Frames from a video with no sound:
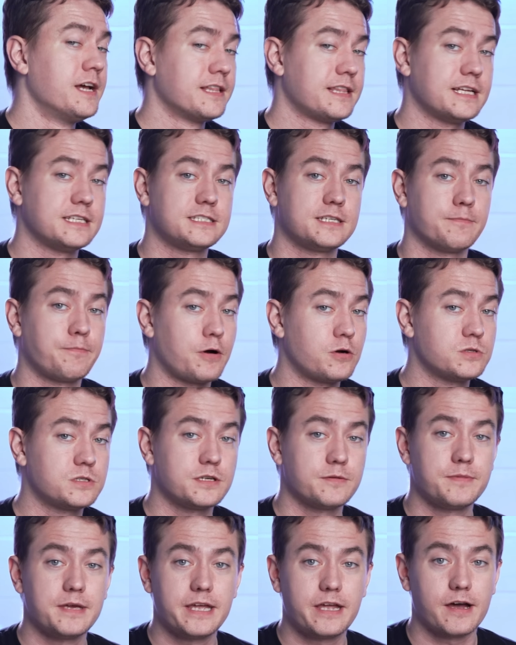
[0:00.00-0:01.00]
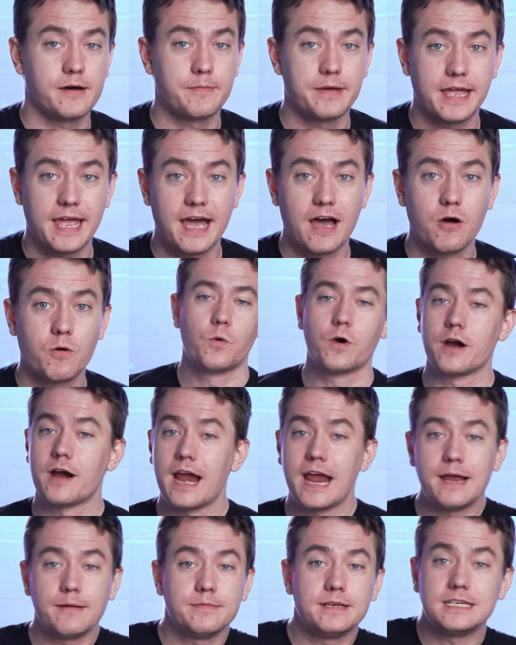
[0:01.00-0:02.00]
that's supposed to be coming out where
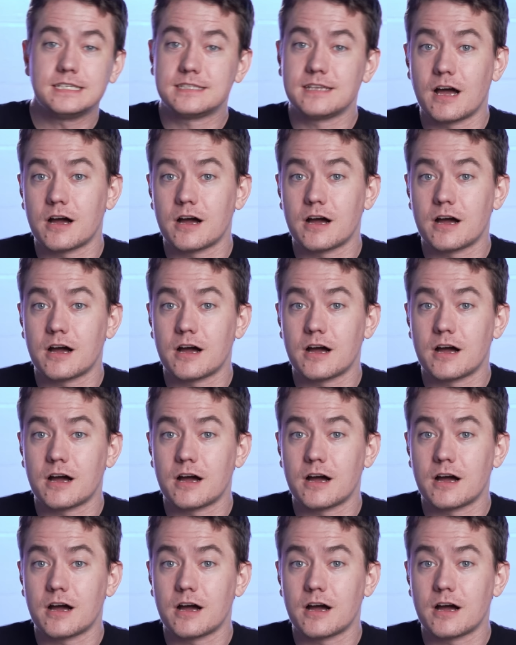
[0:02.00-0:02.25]
AMD's